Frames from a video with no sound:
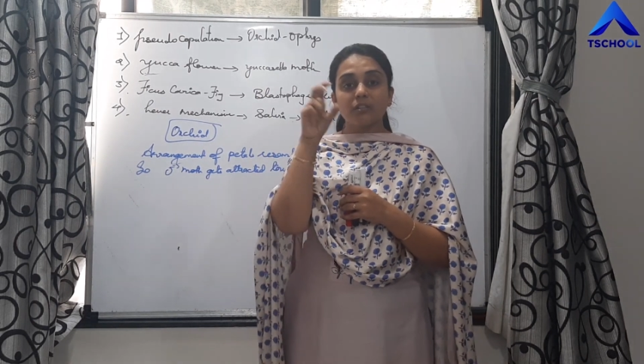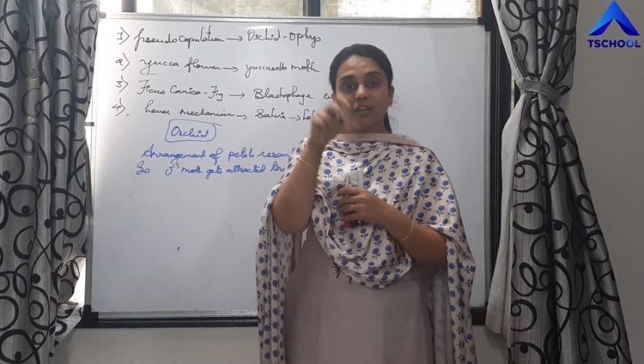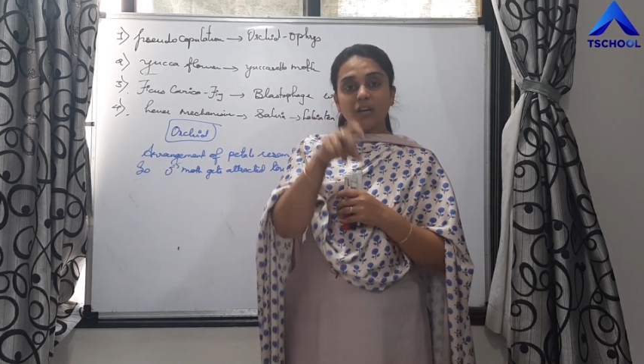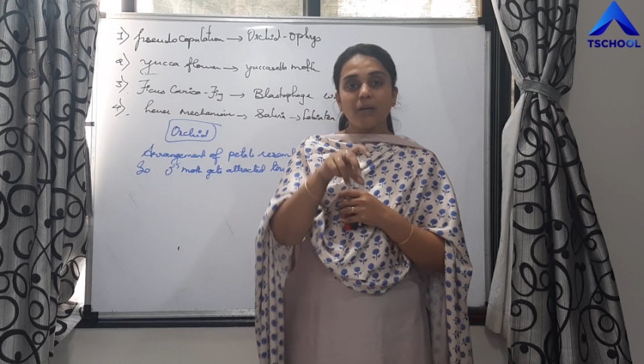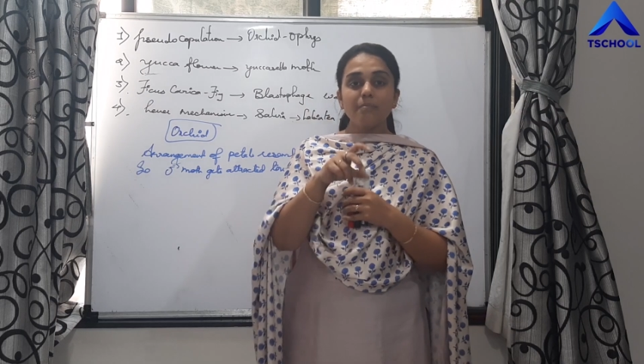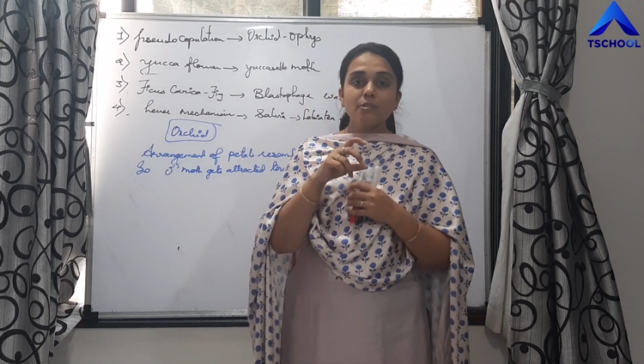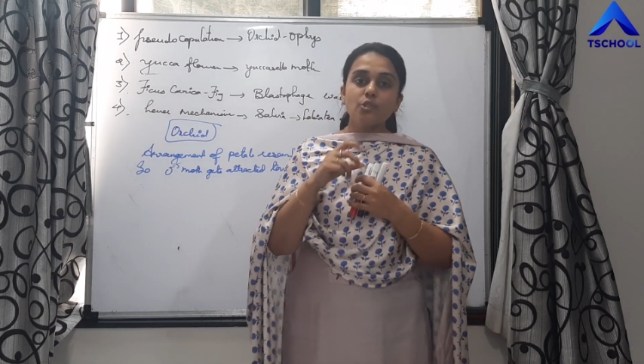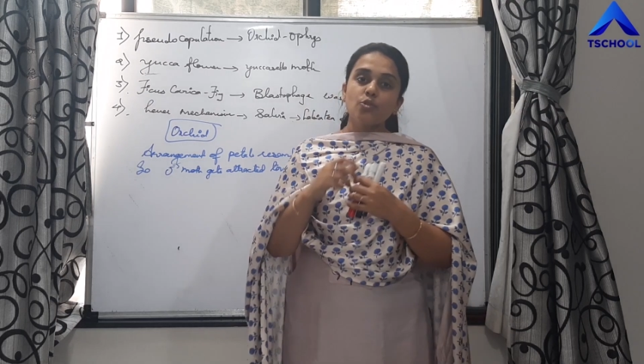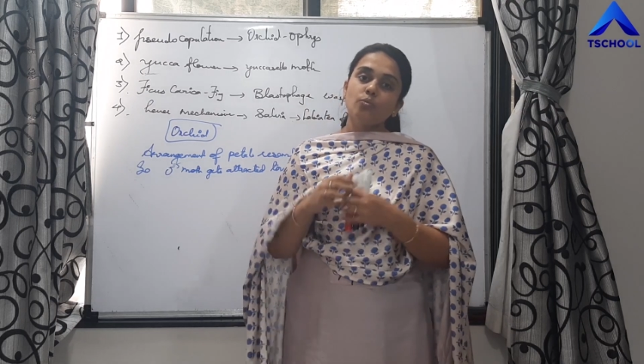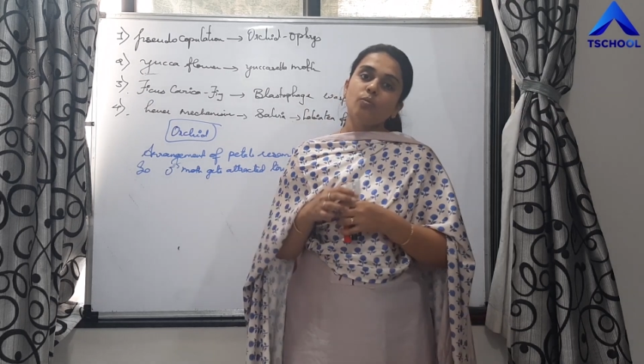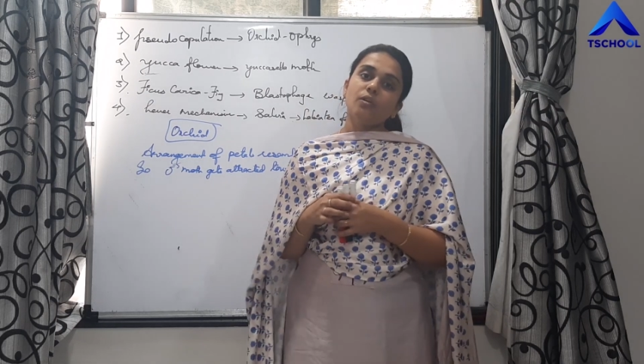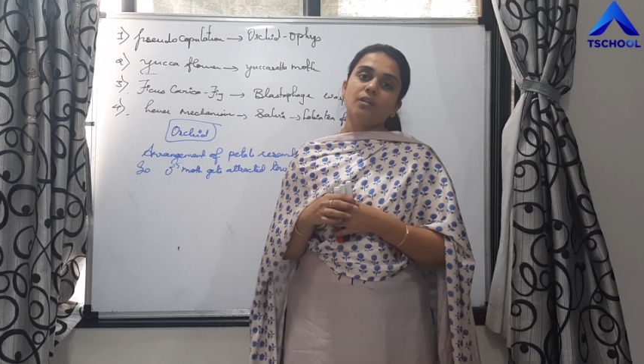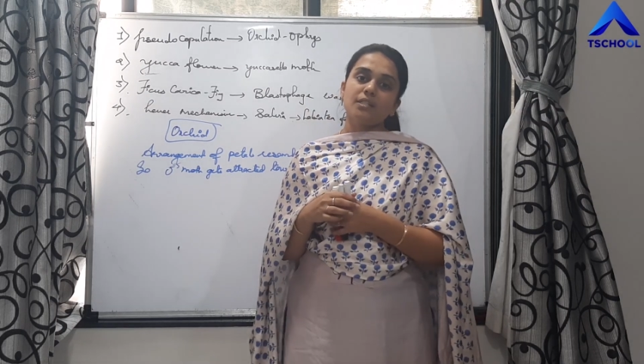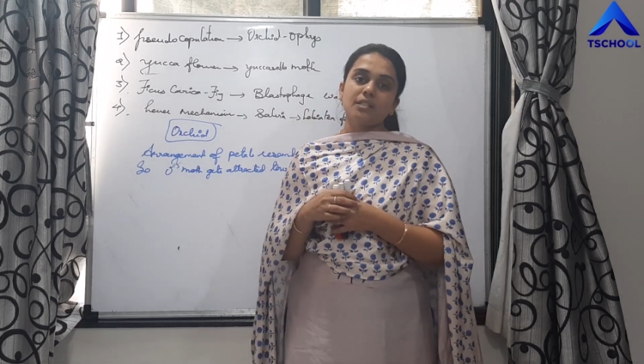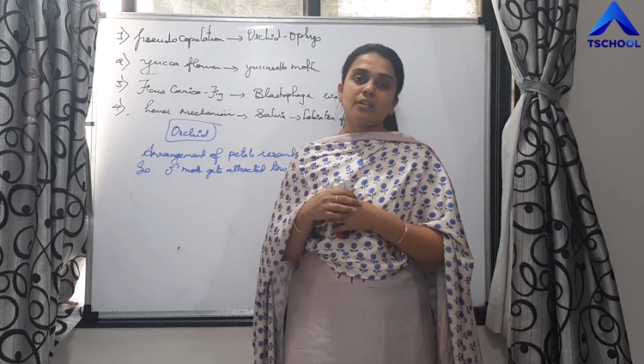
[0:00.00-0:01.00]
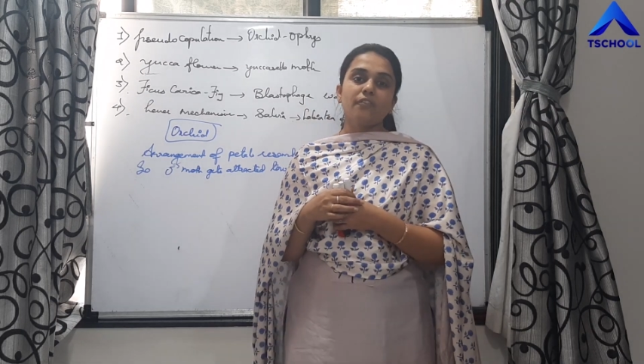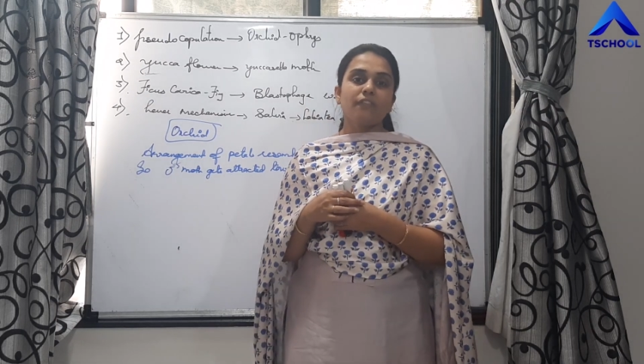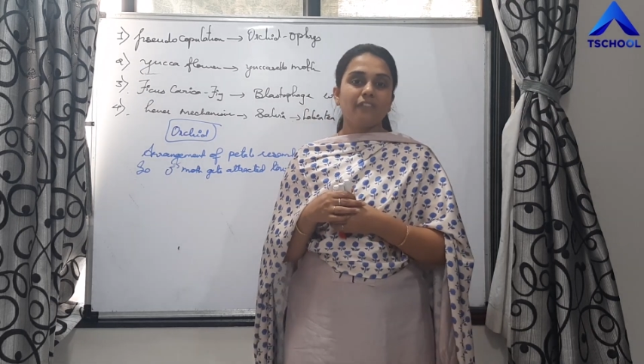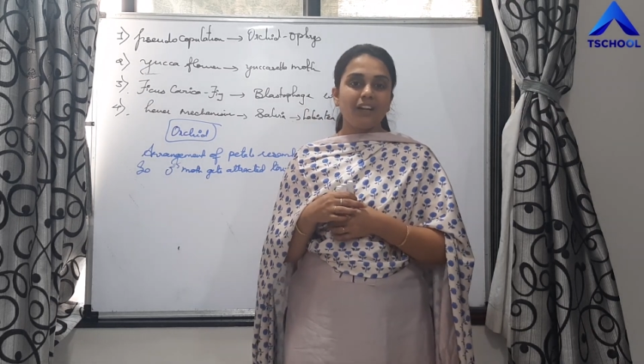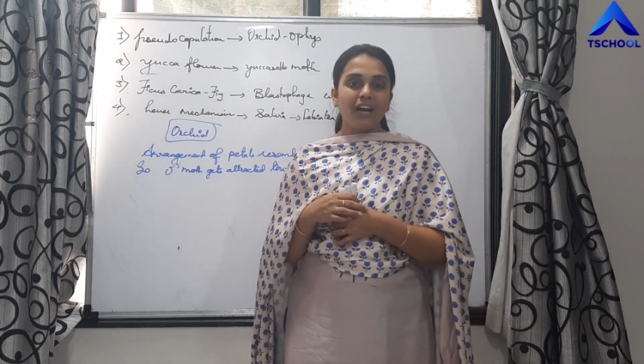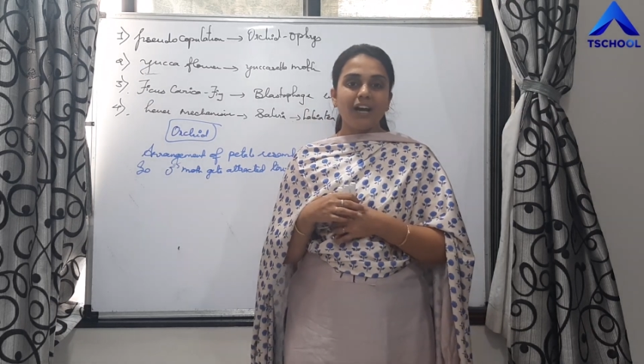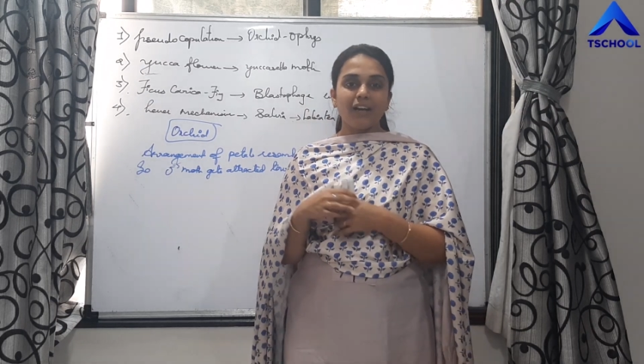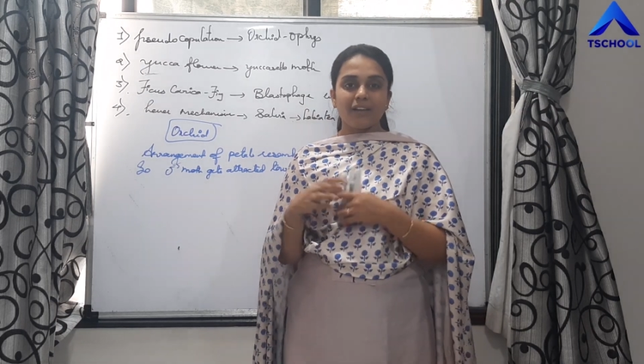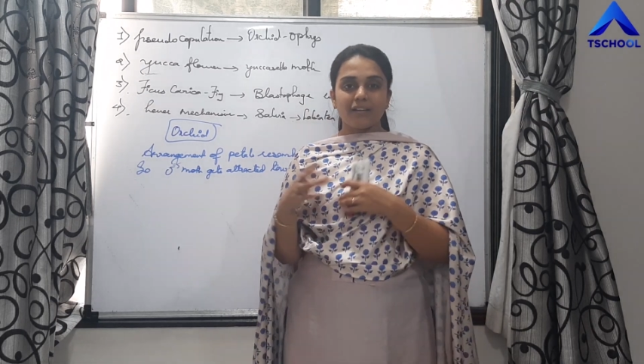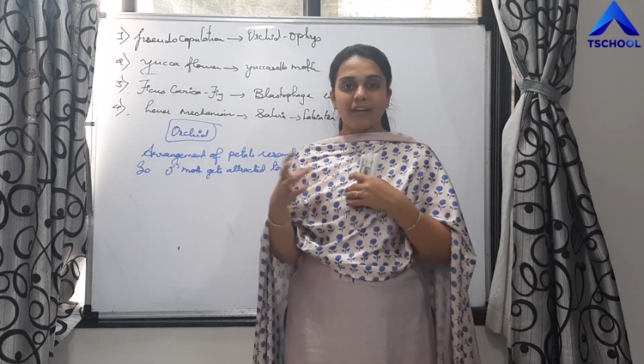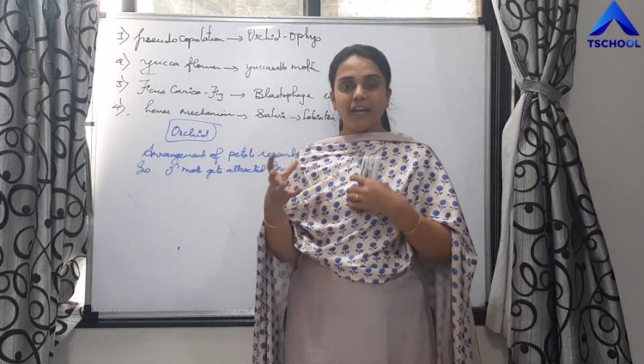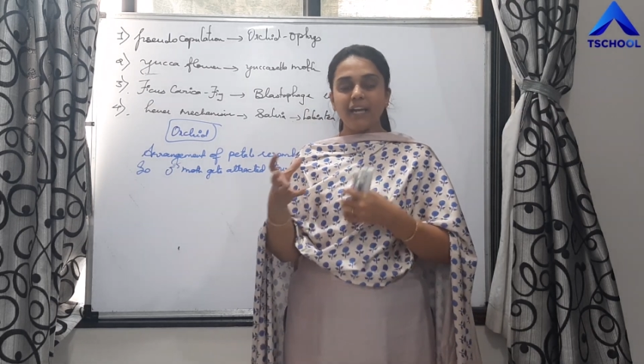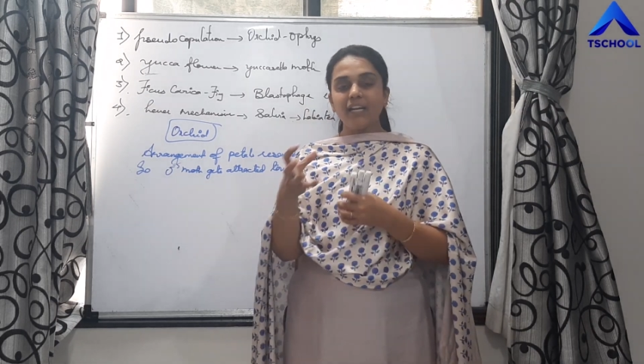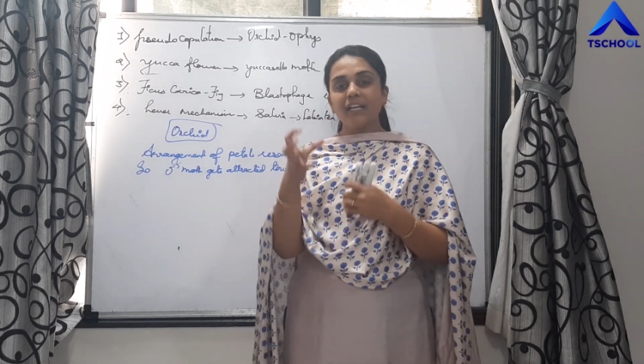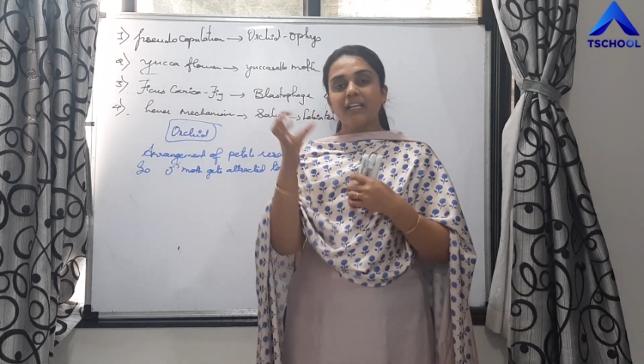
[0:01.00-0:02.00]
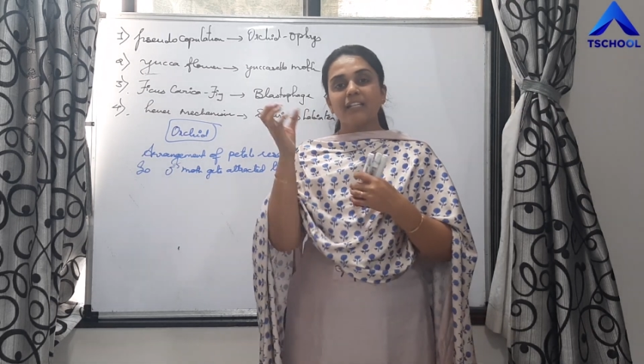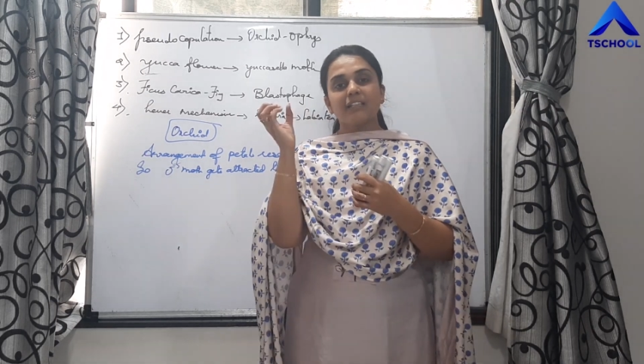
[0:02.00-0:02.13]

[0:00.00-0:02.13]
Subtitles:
comes towards the flower, right,